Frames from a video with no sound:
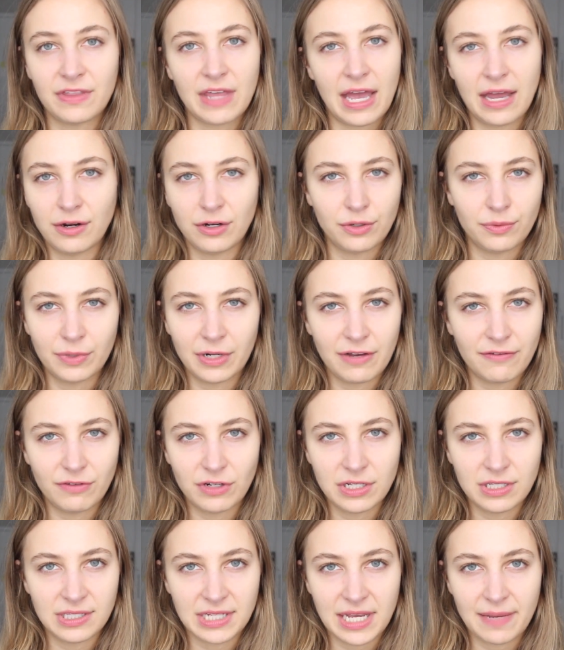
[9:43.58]
Then, or
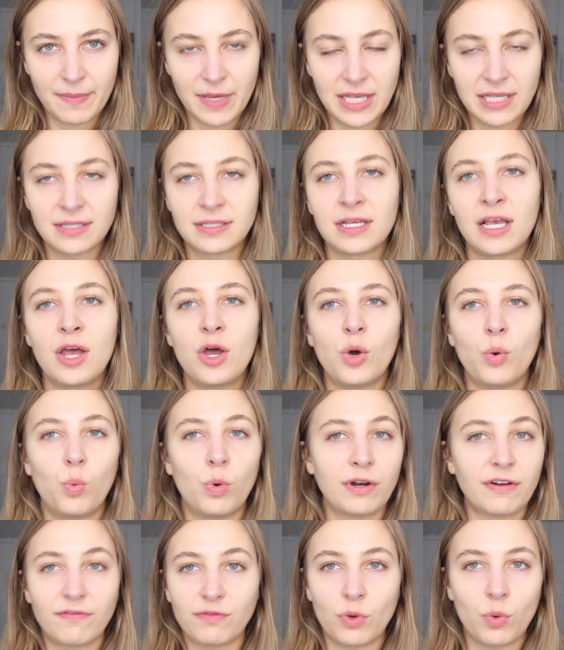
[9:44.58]
whatever his name is,
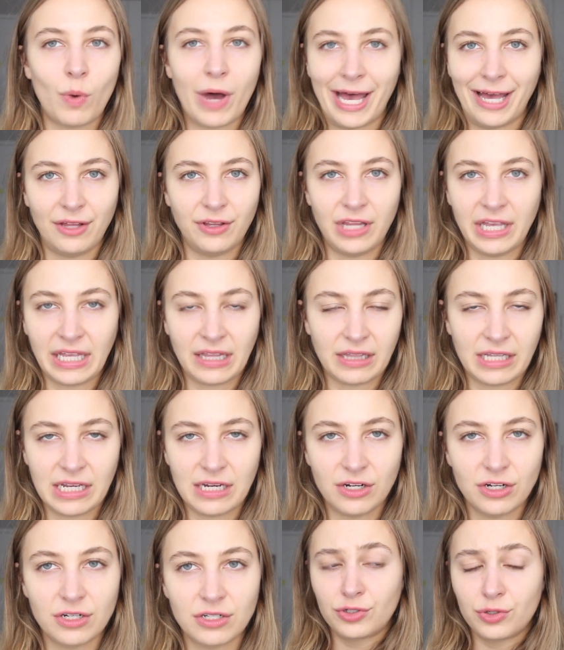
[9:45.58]
one of the wildling
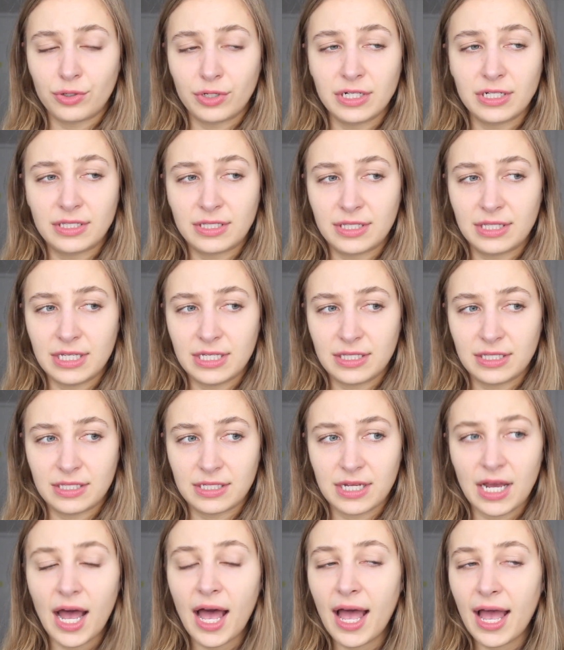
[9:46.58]
leaders. Towards this
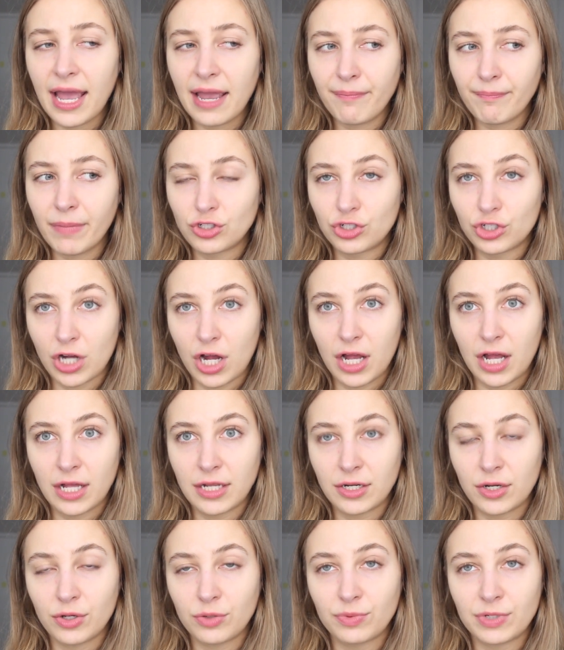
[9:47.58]
time,
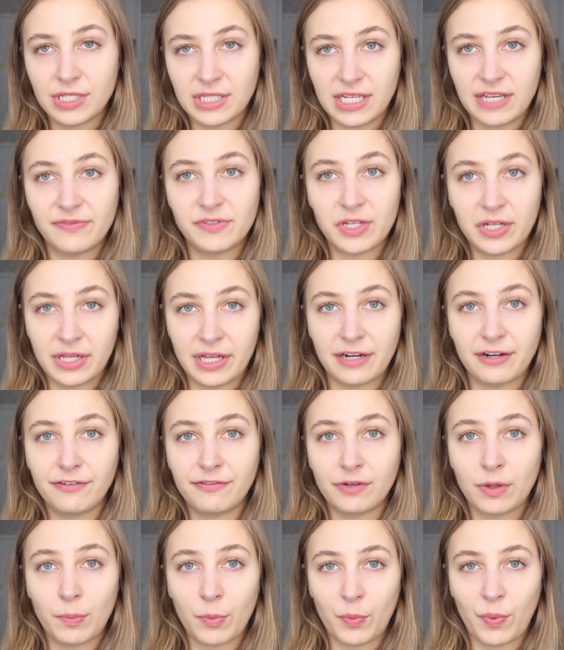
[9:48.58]
Jon receives a letter
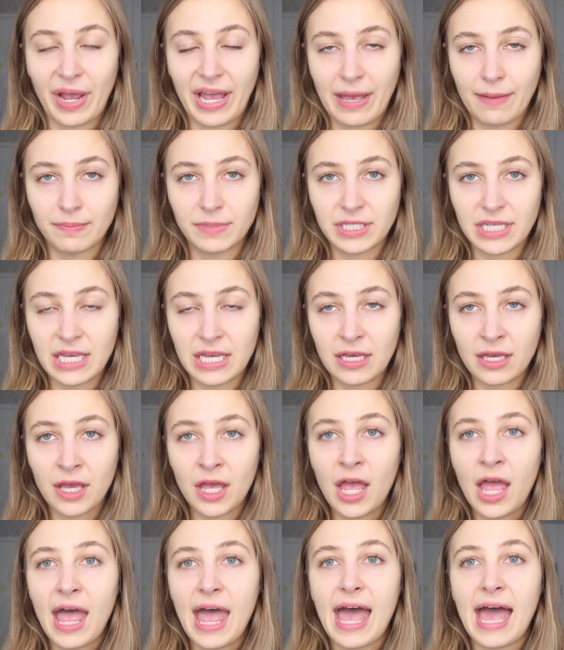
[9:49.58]
from Ramsay,
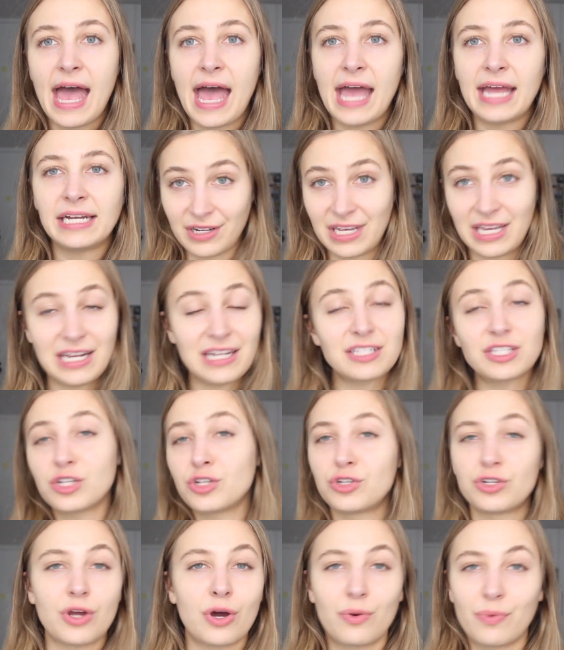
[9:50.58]
and he
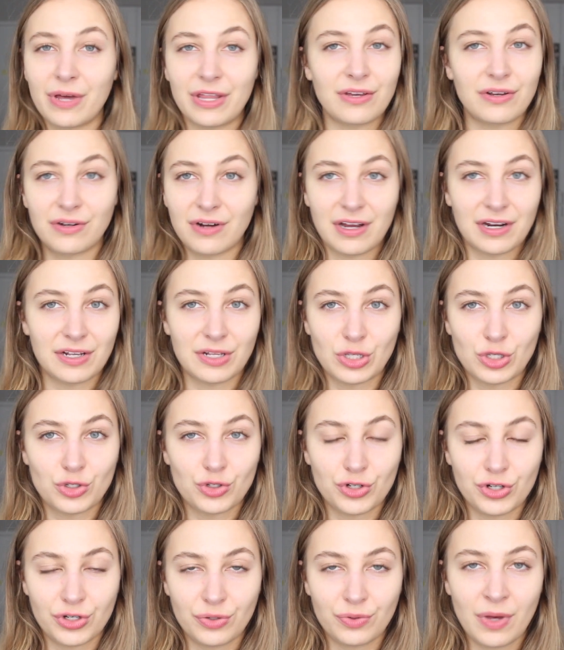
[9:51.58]
doesn't know whether or not it's
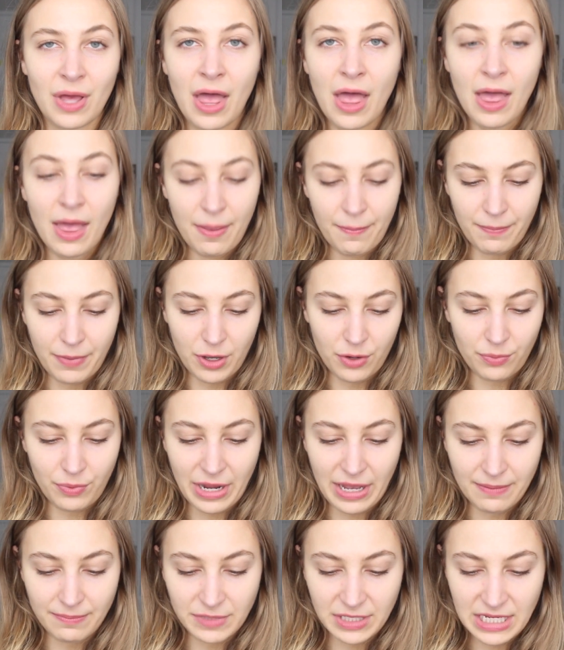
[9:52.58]
true, but
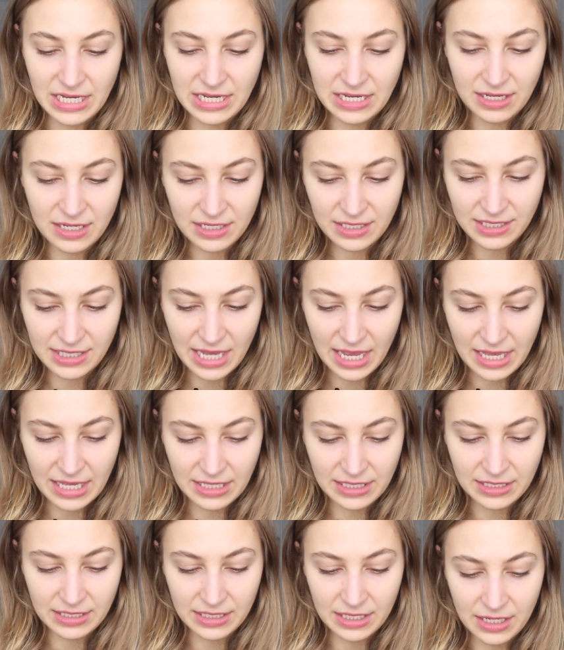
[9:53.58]
Ramsay
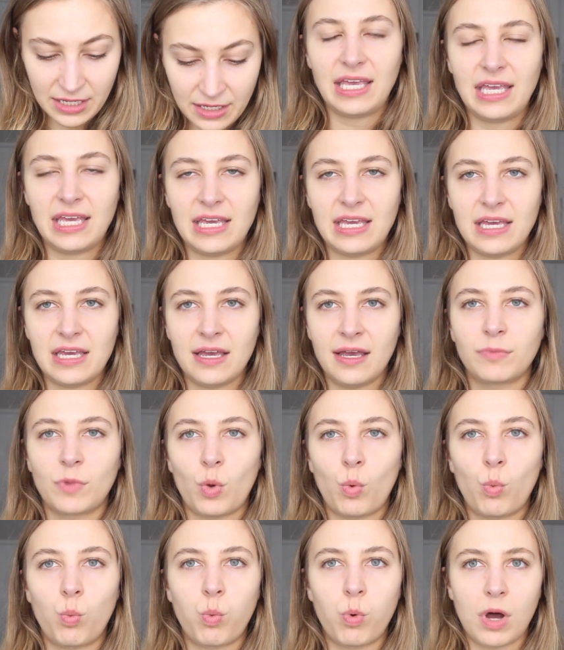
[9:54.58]
says he
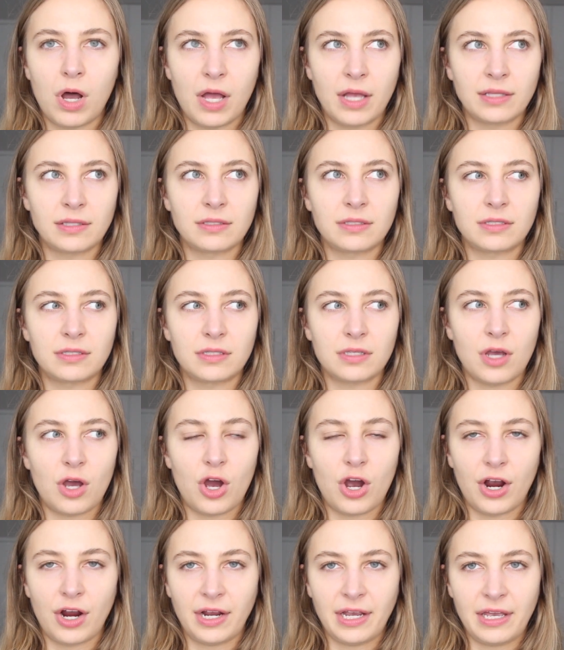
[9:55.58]
wants
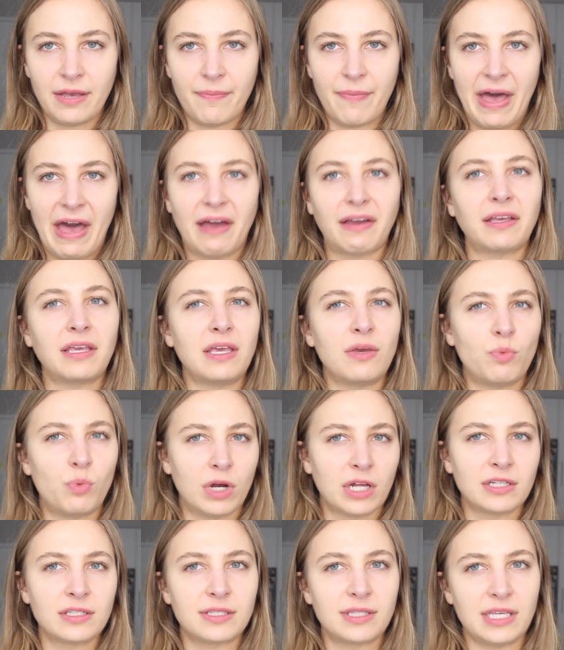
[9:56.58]
Arya back, he
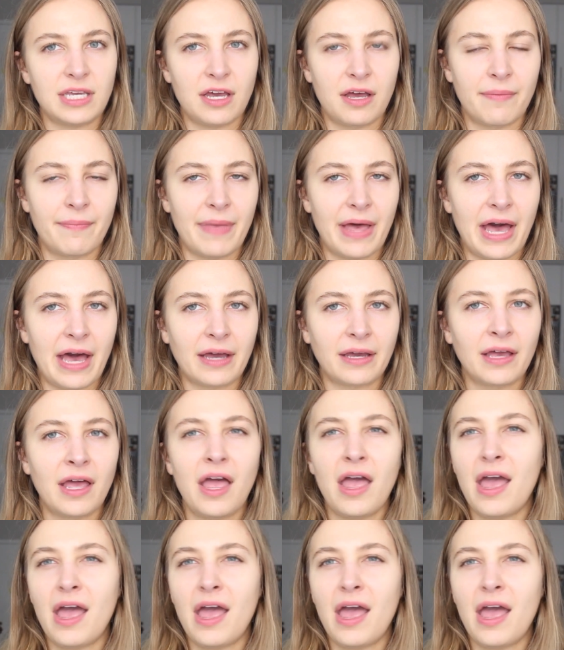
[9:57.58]
wants Theon back,